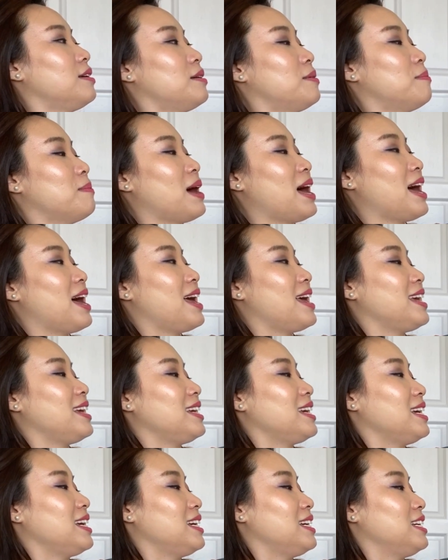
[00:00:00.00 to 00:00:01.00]

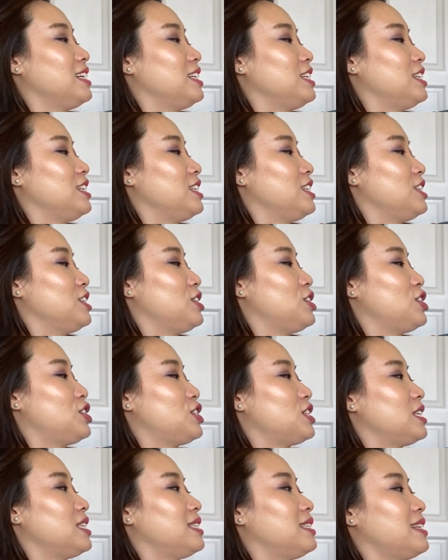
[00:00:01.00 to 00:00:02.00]
my
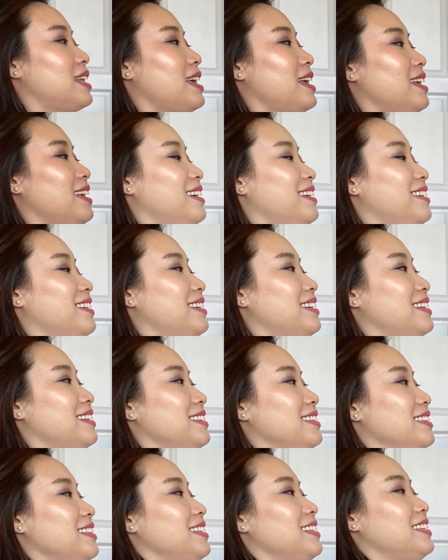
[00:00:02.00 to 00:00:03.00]

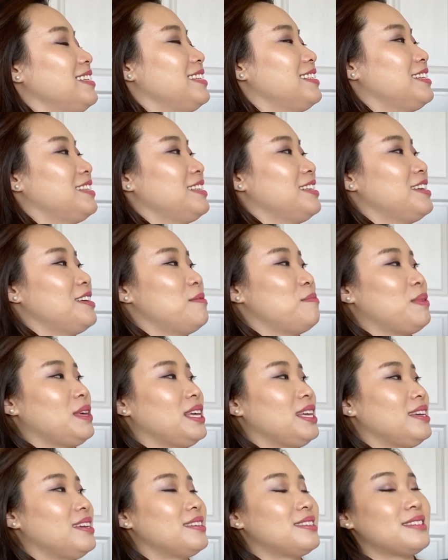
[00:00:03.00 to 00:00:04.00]
Chanel
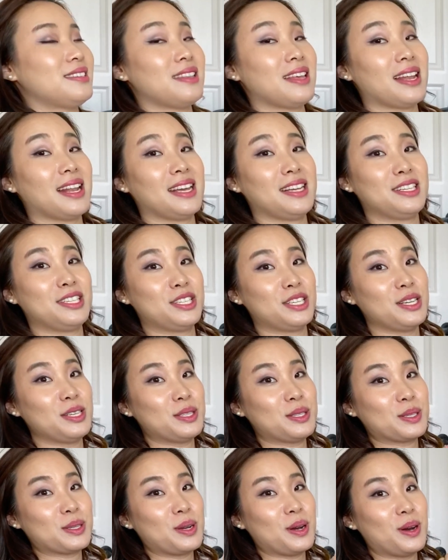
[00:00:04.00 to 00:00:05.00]
piece that I
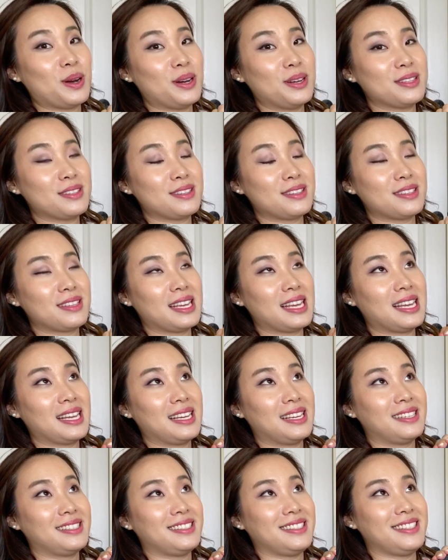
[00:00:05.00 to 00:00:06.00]
just got
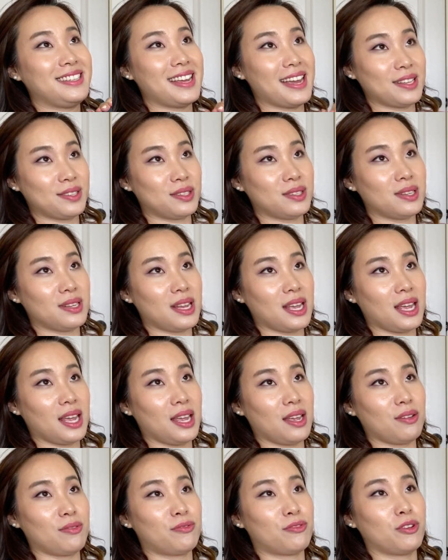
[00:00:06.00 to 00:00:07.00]

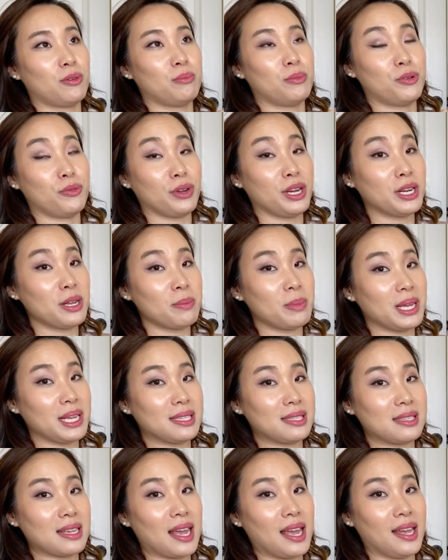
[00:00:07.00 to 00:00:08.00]
yesterday from Marina Bay
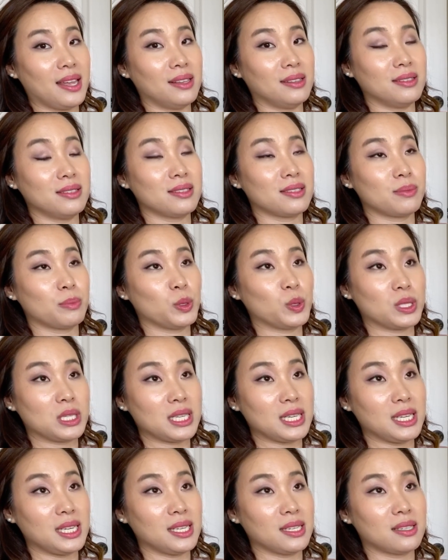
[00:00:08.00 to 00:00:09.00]
Sands
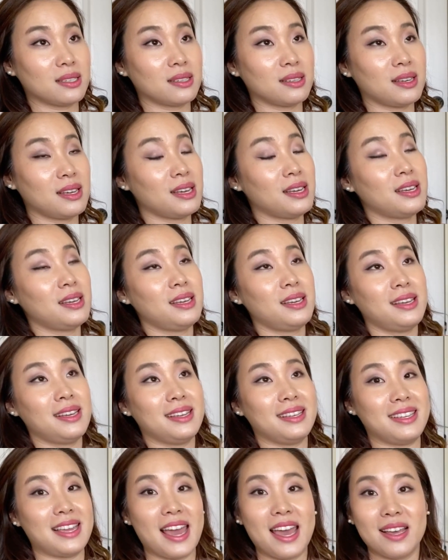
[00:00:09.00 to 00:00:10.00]
Boutique.
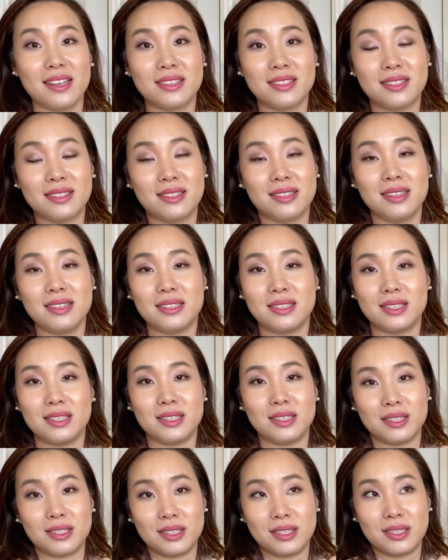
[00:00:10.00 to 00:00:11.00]
Yes, this
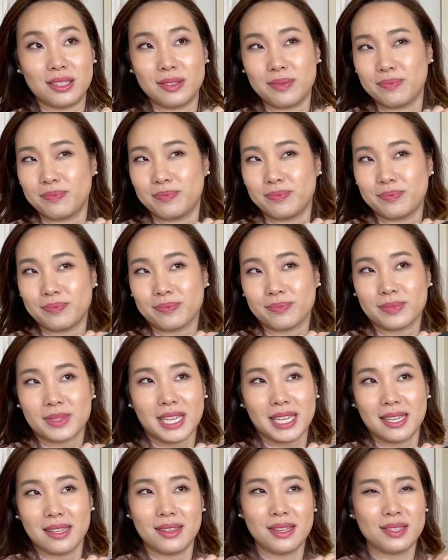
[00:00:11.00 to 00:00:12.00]
is
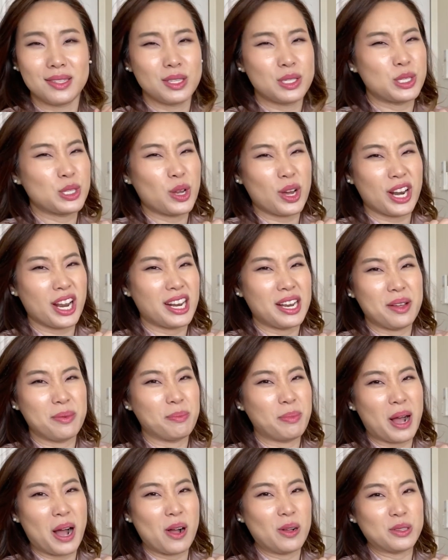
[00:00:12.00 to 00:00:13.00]
not an
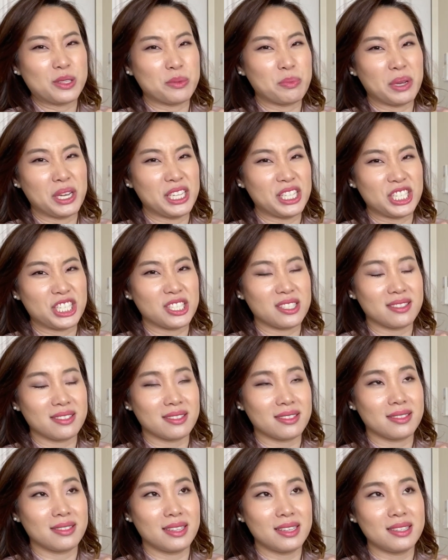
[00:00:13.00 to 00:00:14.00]
impulse
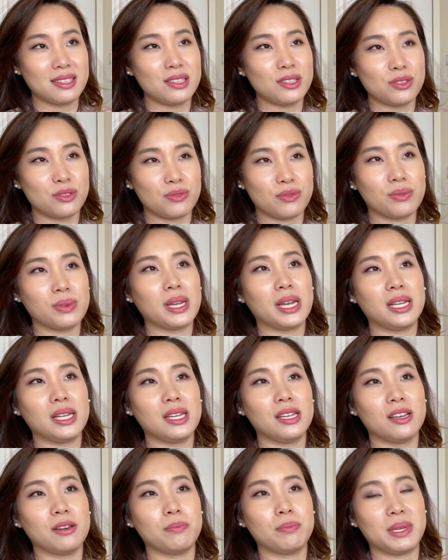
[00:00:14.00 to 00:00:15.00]
purchase. This is
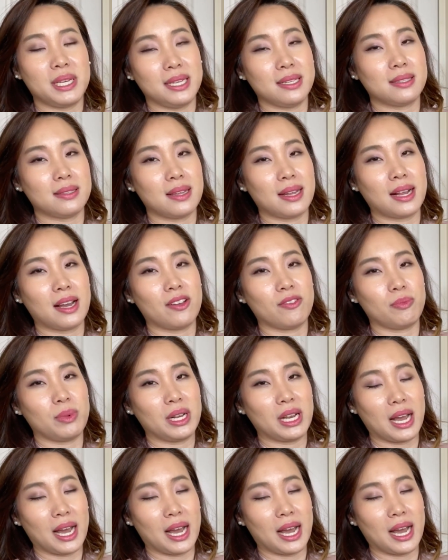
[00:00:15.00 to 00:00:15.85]
really a piece that I've been